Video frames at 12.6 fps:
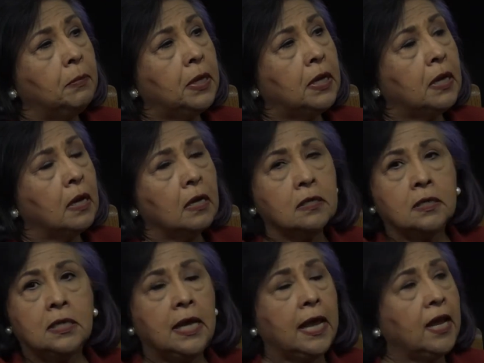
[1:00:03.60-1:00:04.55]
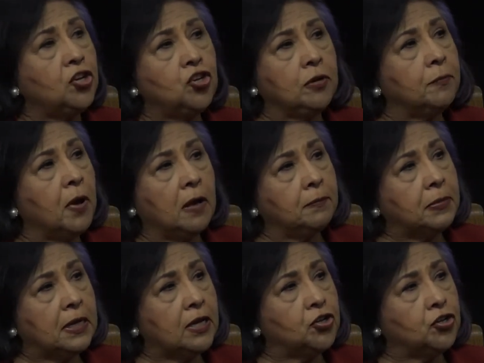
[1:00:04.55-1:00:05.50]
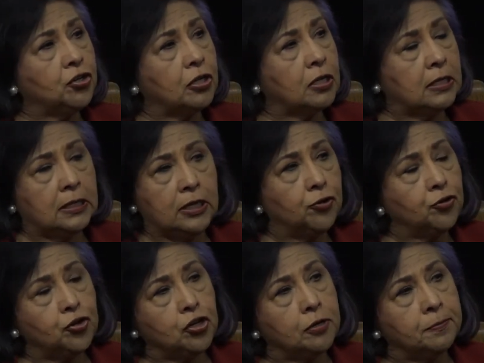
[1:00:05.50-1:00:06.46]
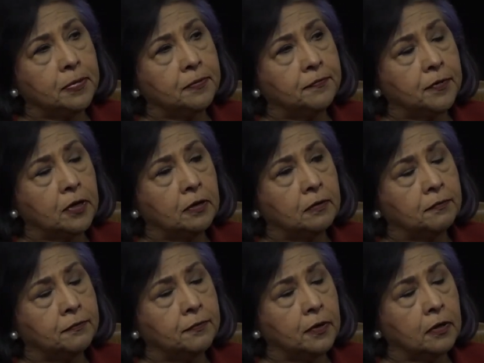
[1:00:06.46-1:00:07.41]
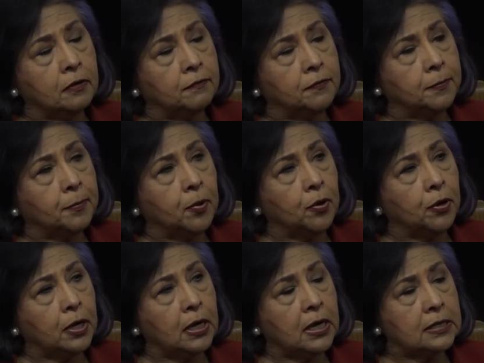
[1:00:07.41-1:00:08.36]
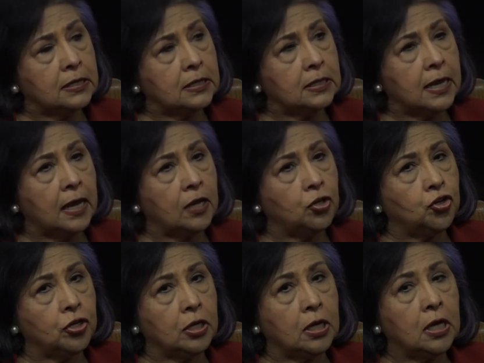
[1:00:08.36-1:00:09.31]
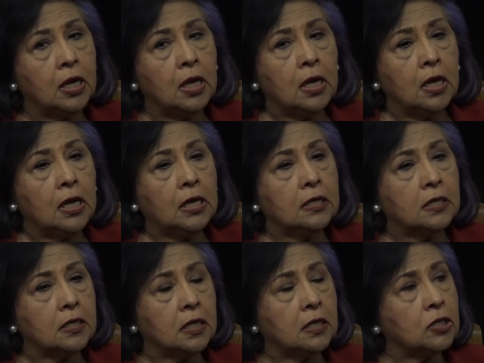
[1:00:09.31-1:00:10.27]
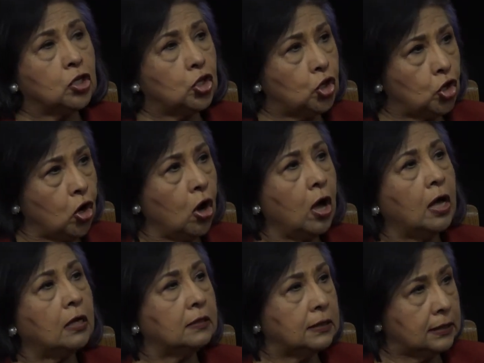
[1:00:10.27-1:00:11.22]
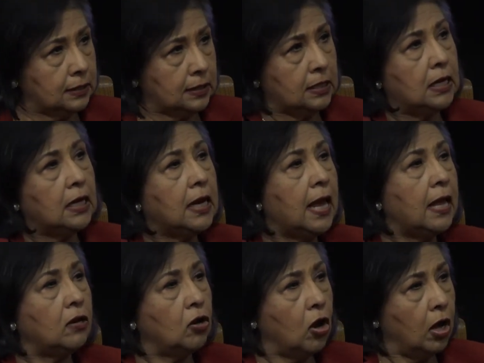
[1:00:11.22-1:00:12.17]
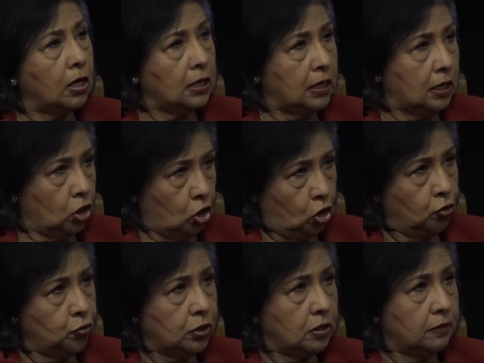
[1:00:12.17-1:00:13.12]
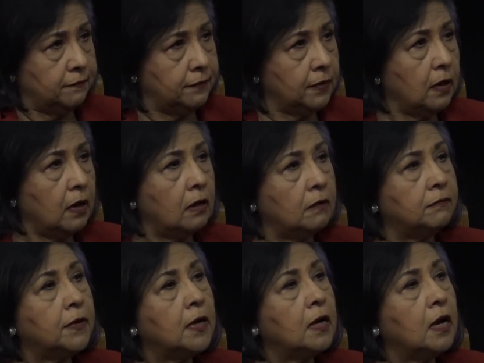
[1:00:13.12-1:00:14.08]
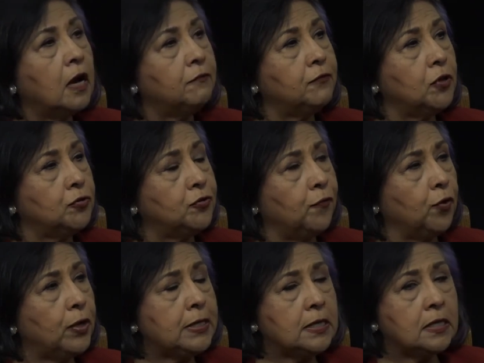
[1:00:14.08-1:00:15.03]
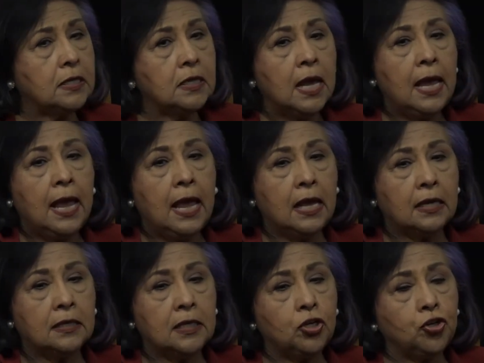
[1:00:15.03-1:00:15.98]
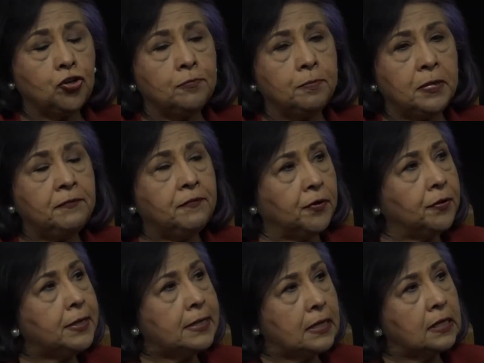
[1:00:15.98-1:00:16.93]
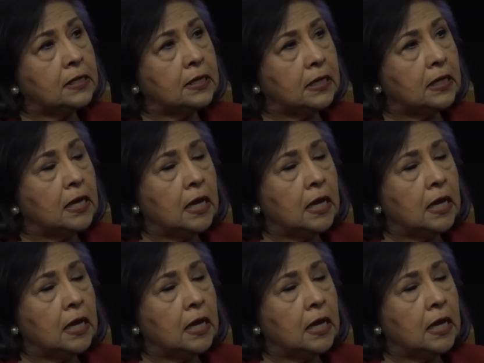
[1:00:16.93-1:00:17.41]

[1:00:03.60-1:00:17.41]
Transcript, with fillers: because the aging population, the leadership of, of, of the party as it's aging is, is not listening and not inclusive um, of those voices. And it should be very telling